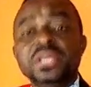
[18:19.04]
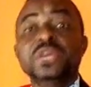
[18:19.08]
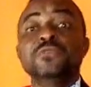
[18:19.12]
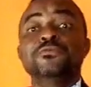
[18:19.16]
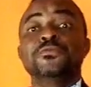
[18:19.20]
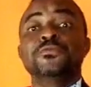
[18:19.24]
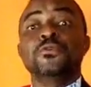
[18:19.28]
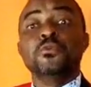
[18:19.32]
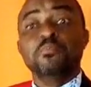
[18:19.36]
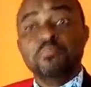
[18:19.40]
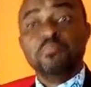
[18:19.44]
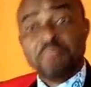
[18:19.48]

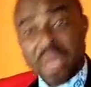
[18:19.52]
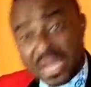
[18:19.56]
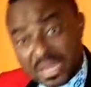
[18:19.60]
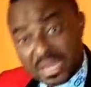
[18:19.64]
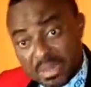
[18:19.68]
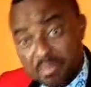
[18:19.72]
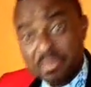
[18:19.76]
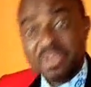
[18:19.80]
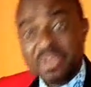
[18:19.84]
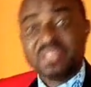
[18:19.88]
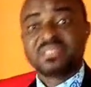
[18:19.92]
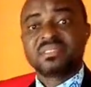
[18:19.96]
If you
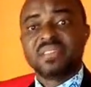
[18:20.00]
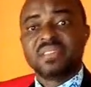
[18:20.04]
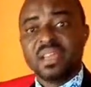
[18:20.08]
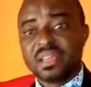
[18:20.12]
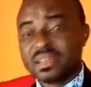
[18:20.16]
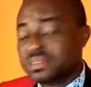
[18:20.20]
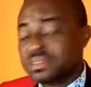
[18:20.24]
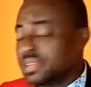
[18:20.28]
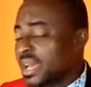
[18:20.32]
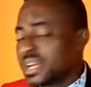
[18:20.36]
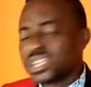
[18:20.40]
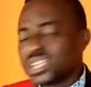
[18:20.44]
make a
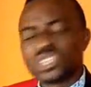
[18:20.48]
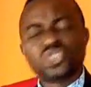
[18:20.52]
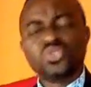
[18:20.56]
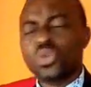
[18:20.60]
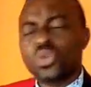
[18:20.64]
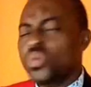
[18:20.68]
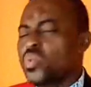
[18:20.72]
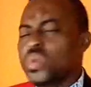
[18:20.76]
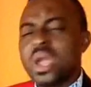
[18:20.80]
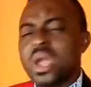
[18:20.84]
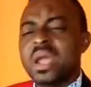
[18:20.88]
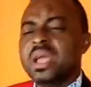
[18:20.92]
mistake, there
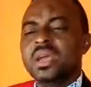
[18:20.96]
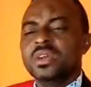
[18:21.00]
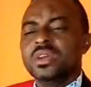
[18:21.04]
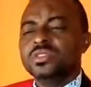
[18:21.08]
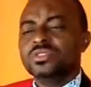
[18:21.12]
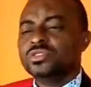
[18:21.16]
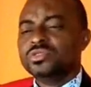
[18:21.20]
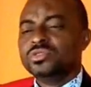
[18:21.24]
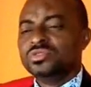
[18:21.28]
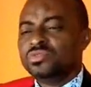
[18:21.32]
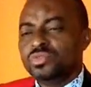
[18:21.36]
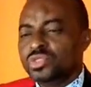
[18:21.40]
is
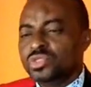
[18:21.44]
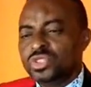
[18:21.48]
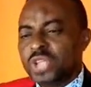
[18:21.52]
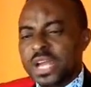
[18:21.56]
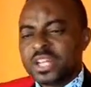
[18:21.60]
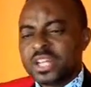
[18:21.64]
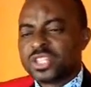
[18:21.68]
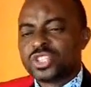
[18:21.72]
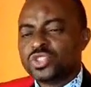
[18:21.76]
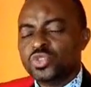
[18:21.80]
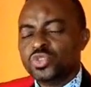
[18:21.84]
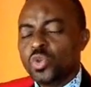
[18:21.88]

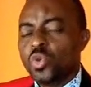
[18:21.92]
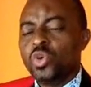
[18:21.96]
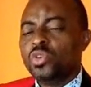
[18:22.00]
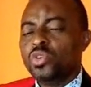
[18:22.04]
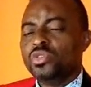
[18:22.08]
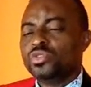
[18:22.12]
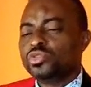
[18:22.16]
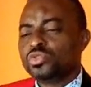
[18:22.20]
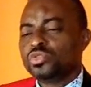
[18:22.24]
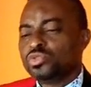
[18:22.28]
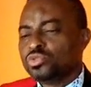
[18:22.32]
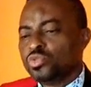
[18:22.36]

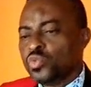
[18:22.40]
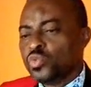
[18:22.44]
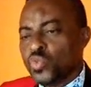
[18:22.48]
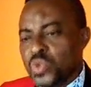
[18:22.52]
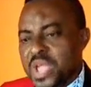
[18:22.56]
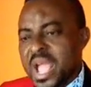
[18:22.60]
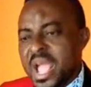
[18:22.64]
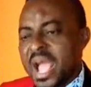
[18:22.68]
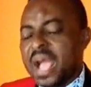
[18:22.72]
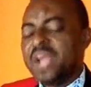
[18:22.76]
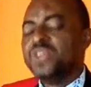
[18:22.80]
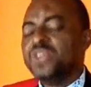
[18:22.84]
no
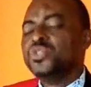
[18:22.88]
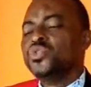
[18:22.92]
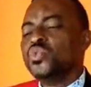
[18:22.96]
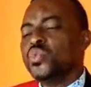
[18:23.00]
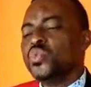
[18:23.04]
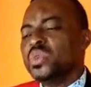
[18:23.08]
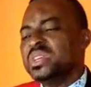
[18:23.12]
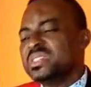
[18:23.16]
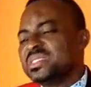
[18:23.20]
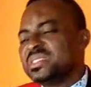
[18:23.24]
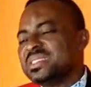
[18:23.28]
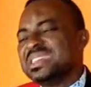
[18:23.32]

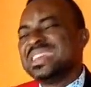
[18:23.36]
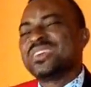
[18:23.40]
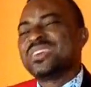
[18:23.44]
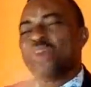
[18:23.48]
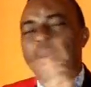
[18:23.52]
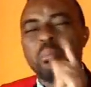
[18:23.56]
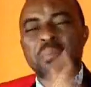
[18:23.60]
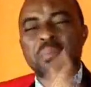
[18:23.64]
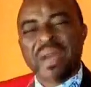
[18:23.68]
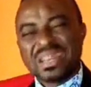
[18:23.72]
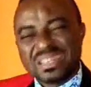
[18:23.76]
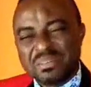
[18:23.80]
way you will
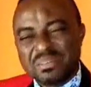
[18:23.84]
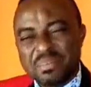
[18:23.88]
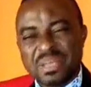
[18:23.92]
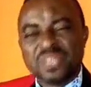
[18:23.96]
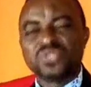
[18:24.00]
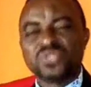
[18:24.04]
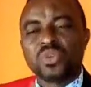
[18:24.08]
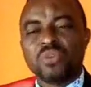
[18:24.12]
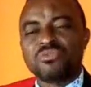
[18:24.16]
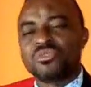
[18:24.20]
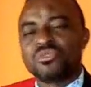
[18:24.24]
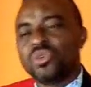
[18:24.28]
see
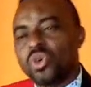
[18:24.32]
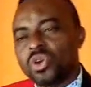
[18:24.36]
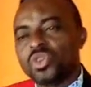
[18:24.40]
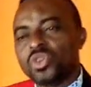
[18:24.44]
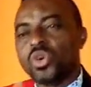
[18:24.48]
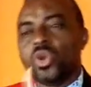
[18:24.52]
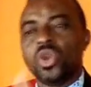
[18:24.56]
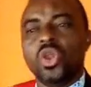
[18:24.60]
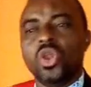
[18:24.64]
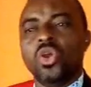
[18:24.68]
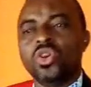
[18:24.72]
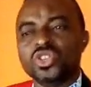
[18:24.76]
commandment of
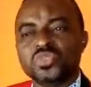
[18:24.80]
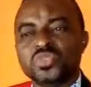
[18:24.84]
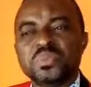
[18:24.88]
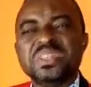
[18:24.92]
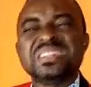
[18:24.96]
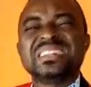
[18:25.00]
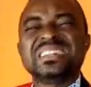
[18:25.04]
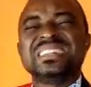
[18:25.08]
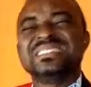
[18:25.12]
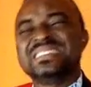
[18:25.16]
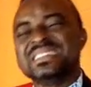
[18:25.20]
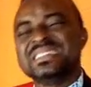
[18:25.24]
God or
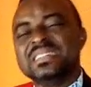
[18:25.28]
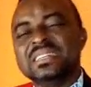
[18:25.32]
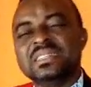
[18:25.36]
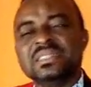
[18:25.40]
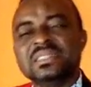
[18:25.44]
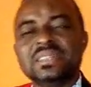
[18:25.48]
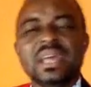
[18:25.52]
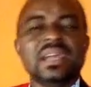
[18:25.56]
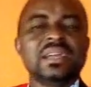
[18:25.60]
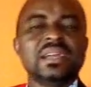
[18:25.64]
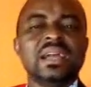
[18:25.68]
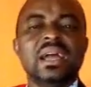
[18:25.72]
laws being
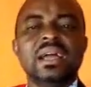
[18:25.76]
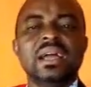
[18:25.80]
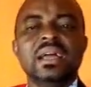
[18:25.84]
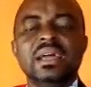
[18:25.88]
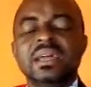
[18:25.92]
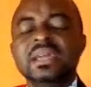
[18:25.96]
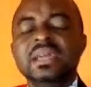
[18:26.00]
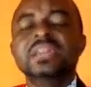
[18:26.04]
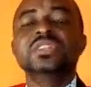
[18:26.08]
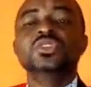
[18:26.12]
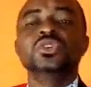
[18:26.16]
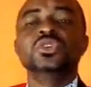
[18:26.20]
written
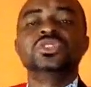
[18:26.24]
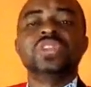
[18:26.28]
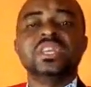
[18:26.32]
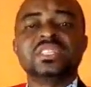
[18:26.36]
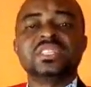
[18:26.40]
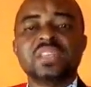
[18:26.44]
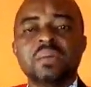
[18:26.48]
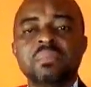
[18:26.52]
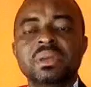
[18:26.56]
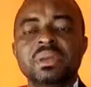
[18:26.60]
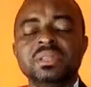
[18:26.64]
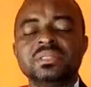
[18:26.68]
in the
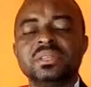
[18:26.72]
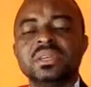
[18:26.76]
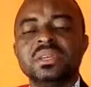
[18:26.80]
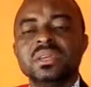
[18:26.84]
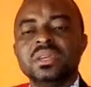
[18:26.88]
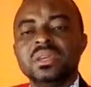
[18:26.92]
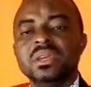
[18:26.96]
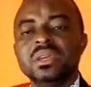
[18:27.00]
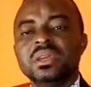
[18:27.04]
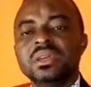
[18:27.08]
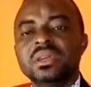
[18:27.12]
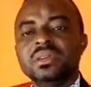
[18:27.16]
New Testament.
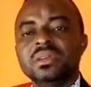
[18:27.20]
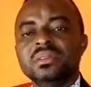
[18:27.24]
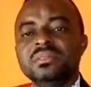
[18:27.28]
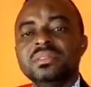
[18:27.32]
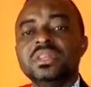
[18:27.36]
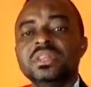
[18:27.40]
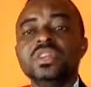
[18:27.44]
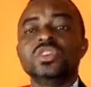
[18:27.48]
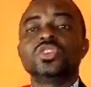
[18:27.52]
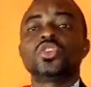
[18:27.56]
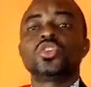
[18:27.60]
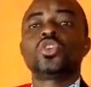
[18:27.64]

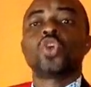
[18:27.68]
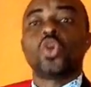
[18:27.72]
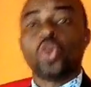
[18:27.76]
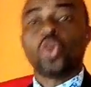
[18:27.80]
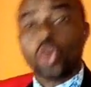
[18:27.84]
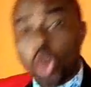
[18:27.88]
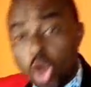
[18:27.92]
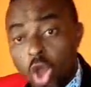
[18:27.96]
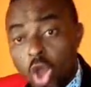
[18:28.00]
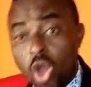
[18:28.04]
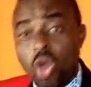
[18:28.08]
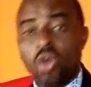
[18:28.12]
The
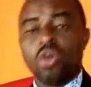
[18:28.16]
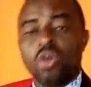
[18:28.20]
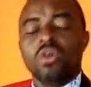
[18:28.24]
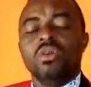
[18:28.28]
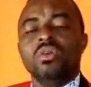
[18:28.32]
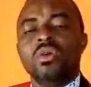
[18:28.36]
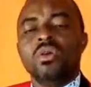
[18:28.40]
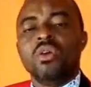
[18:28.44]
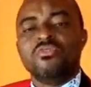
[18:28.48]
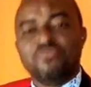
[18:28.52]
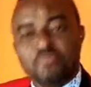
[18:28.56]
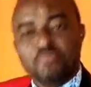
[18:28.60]

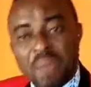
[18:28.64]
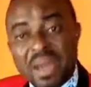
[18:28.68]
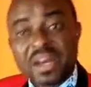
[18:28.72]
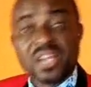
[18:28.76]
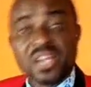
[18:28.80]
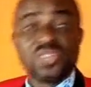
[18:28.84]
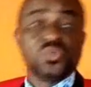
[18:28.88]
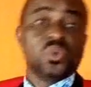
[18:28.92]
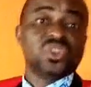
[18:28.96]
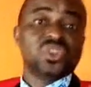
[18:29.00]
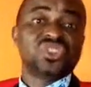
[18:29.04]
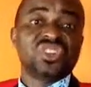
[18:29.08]
core of
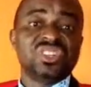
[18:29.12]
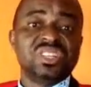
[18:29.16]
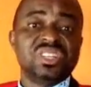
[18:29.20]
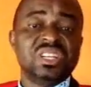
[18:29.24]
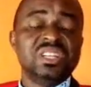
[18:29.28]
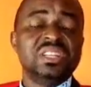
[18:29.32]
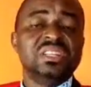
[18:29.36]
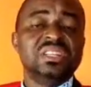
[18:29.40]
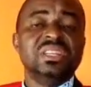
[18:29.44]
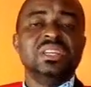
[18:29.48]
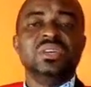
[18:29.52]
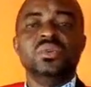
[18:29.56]
marriage was
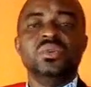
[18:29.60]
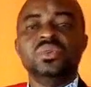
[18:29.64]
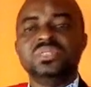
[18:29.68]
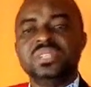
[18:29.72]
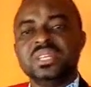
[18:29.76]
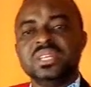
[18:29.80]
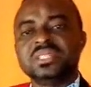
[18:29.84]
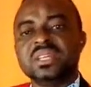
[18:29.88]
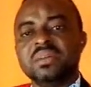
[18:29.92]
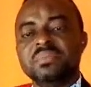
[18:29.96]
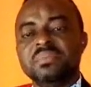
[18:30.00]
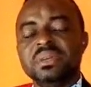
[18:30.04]
written in
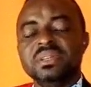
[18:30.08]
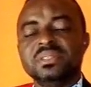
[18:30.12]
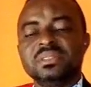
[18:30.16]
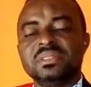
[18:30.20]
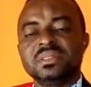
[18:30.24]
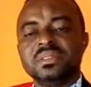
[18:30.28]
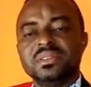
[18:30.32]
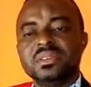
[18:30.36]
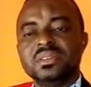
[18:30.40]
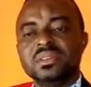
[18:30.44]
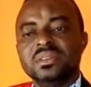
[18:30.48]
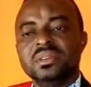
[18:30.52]
the Old
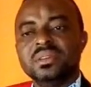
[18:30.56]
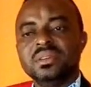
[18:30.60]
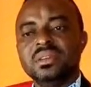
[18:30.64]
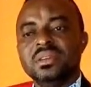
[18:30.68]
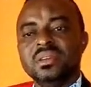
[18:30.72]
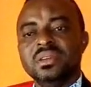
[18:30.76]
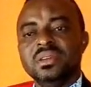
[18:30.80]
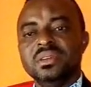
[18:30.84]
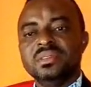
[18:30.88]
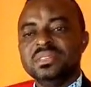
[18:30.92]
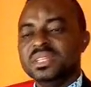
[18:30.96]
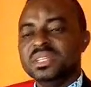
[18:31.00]
Testament.
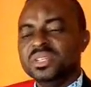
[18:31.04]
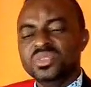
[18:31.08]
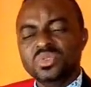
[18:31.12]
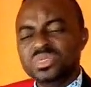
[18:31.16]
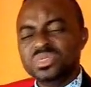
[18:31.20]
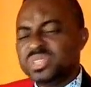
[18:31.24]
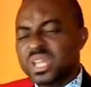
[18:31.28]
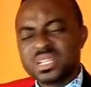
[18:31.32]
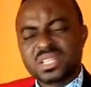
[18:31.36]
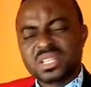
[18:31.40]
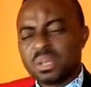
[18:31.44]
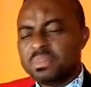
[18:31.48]

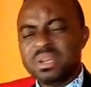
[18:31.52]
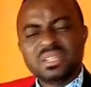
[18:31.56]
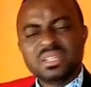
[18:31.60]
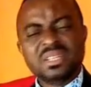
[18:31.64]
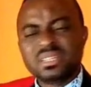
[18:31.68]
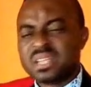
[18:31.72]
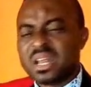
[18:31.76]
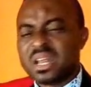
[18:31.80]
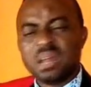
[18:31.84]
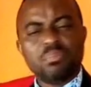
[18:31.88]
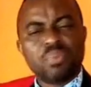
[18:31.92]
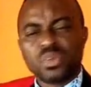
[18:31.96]
The New
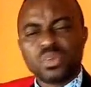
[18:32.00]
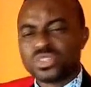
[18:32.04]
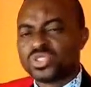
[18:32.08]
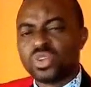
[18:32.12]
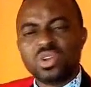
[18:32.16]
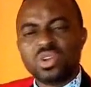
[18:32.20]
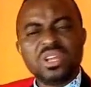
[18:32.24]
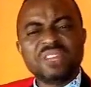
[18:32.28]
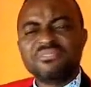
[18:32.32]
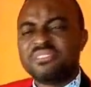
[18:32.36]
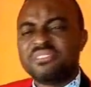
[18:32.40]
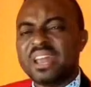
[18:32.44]
Testament is an
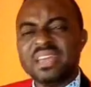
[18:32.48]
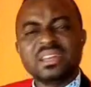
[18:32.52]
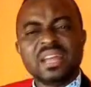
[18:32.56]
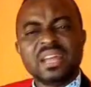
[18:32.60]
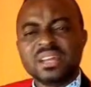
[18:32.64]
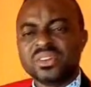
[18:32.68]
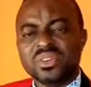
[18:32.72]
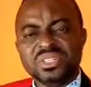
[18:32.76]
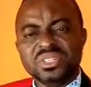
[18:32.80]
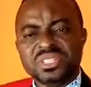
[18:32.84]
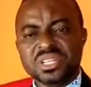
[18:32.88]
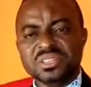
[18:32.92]
apostolic
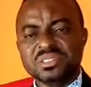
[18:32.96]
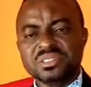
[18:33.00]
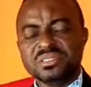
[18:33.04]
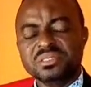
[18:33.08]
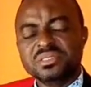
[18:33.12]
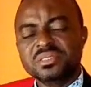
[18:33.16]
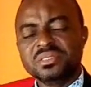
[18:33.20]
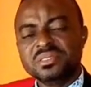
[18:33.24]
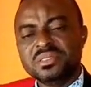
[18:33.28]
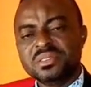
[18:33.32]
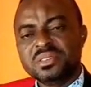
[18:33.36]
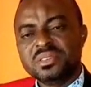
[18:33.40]
flying
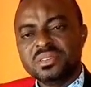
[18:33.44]
anointing.